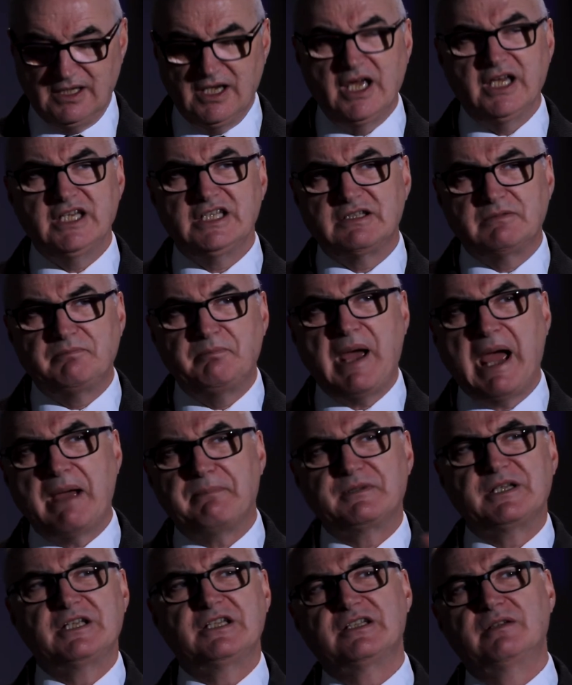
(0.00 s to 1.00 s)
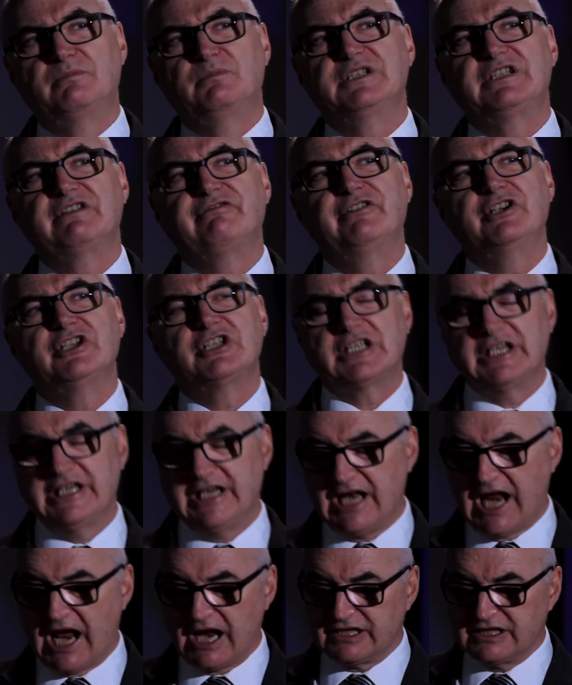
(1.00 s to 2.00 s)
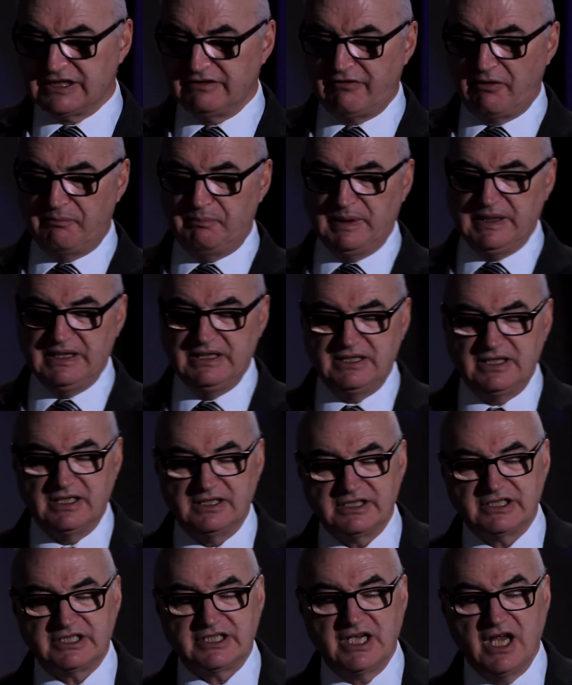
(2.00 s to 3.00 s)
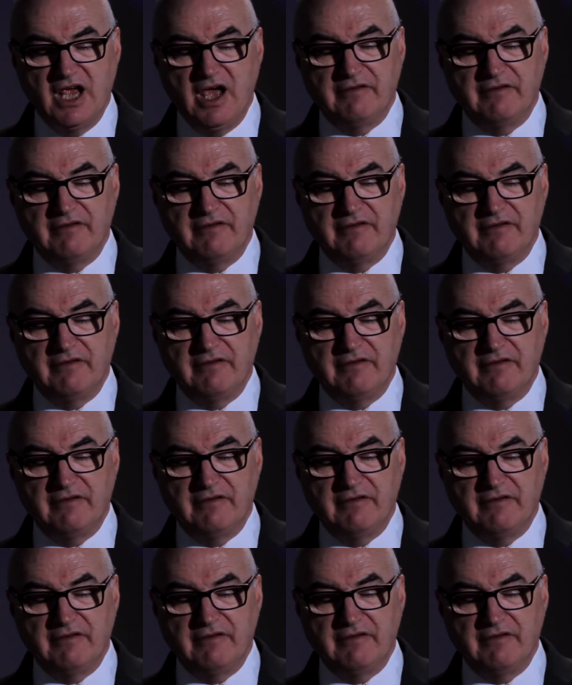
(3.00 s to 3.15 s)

His baptism was firstly an act of obedience,